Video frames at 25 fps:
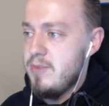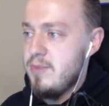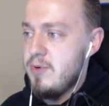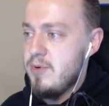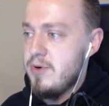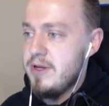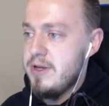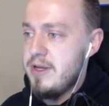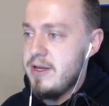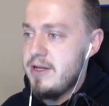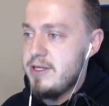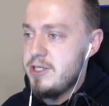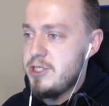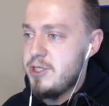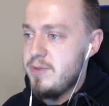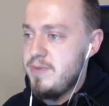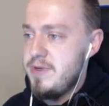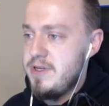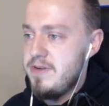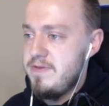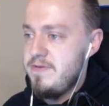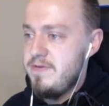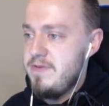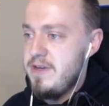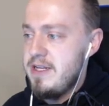Porygon should
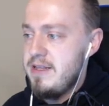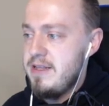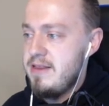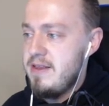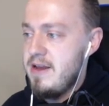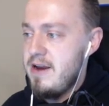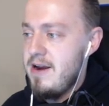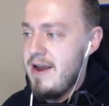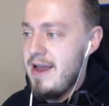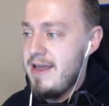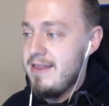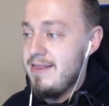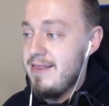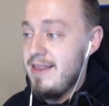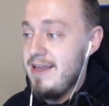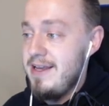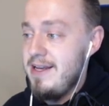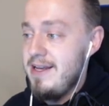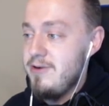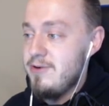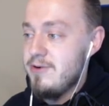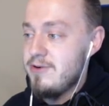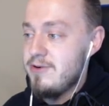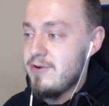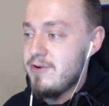be defeated there, and
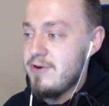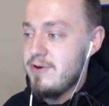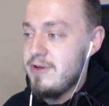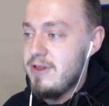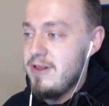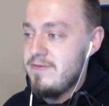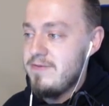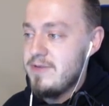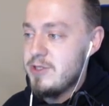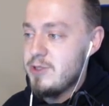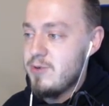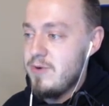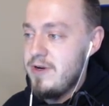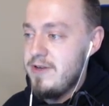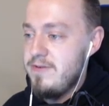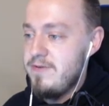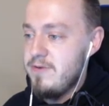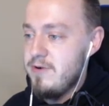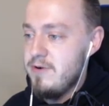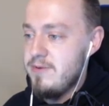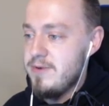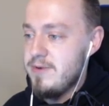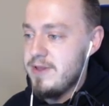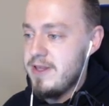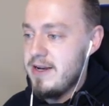Laney will grow to level
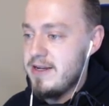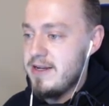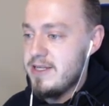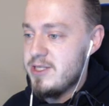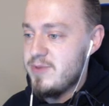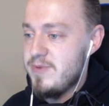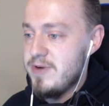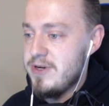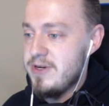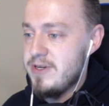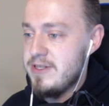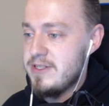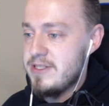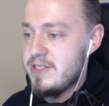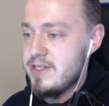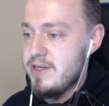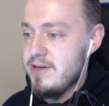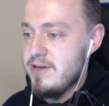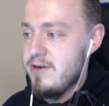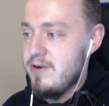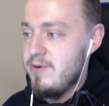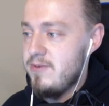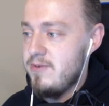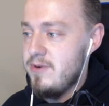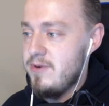24 with that experience,
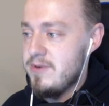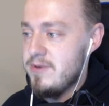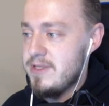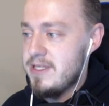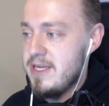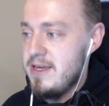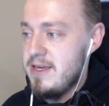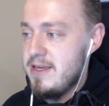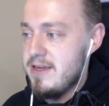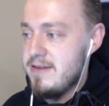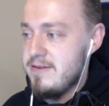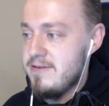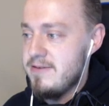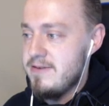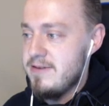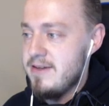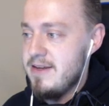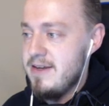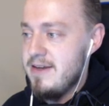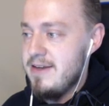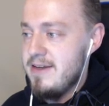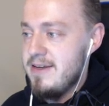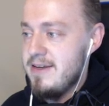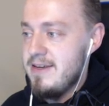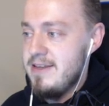so we will take it.
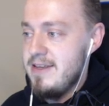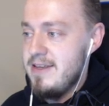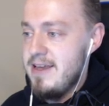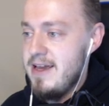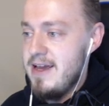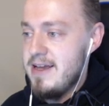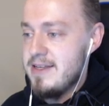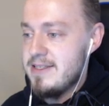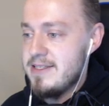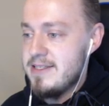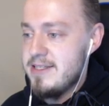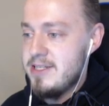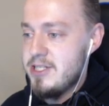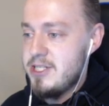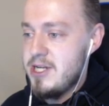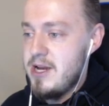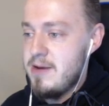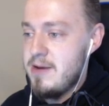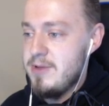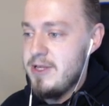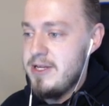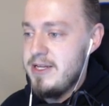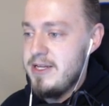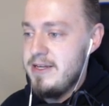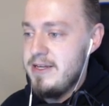Yes, good
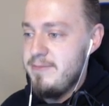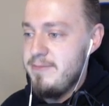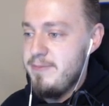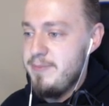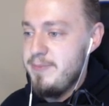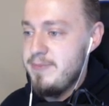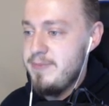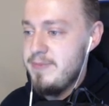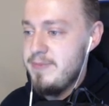job, Laney.